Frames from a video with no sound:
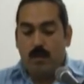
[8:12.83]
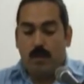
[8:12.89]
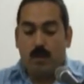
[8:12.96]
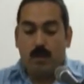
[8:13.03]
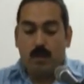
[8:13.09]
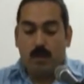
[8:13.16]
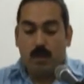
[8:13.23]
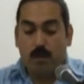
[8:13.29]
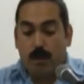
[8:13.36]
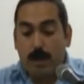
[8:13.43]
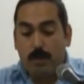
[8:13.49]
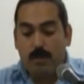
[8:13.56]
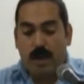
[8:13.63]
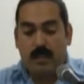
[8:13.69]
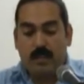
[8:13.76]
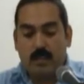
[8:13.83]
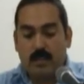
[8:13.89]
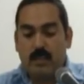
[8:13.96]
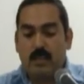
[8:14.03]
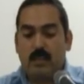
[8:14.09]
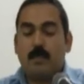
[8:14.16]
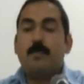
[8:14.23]
for corrupt
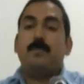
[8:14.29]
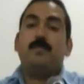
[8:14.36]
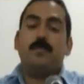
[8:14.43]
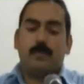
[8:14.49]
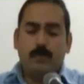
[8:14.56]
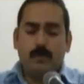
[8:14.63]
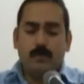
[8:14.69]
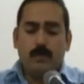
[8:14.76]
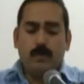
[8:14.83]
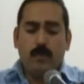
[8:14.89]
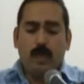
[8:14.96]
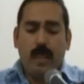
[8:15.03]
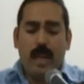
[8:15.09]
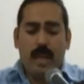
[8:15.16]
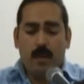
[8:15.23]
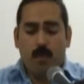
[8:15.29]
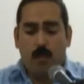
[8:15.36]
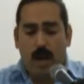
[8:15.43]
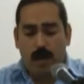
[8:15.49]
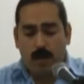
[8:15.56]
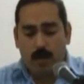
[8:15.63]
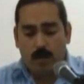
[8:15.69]
practices. And
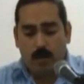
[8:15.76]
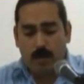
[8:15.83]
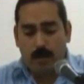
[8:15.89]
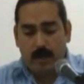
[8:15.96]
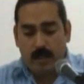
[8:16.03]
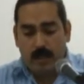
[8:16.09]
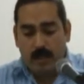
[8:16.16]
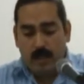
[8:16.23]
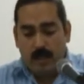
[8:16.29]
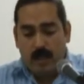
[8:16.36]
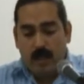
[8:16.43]
while the movement